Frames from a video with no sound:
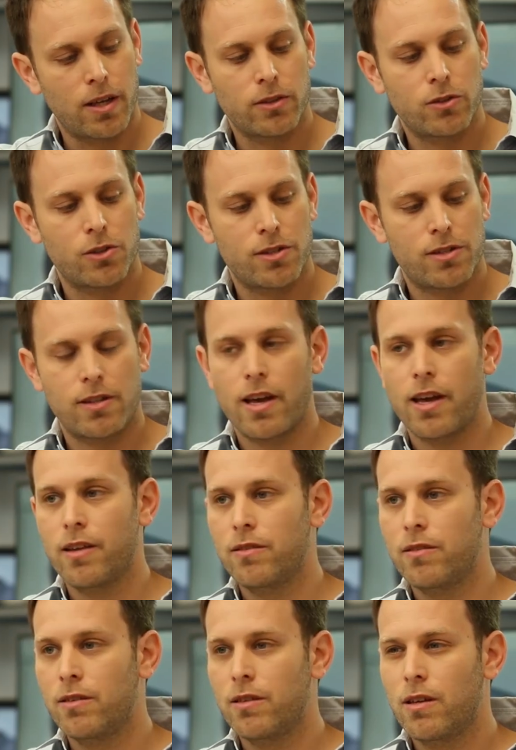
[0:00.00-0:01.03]
and
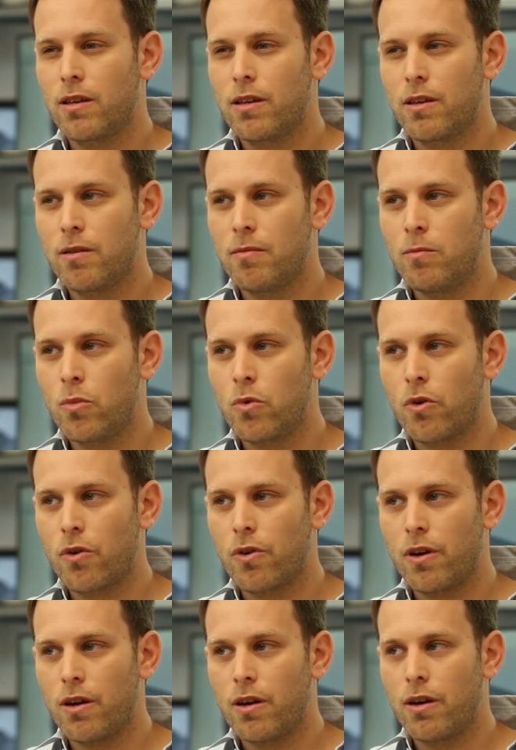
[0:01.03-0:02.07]
understand
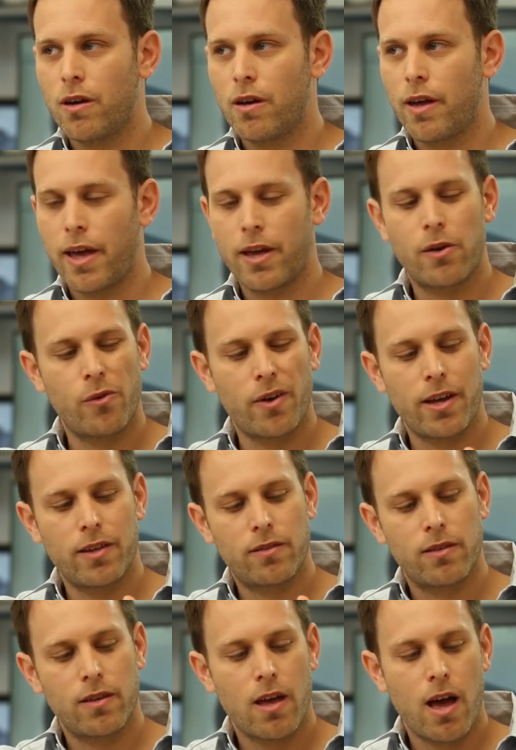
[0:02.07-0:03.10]
more uh,
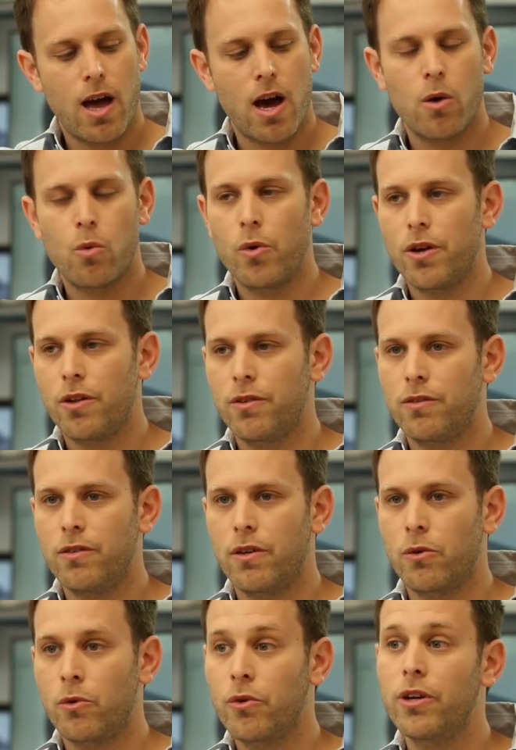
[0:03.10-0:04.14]
accurate how will
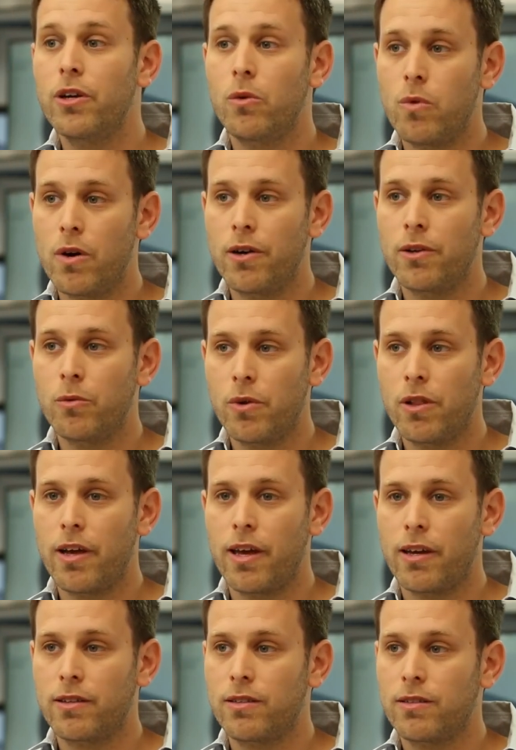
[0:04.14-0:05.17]
the real one will
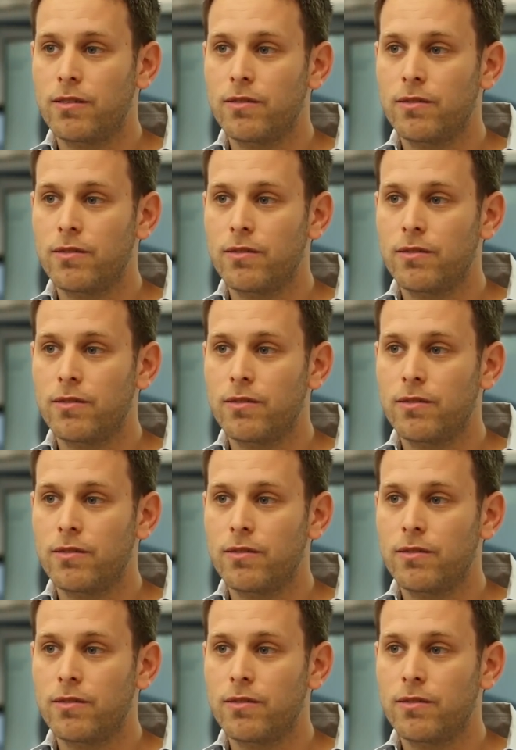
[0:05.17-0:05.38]
act.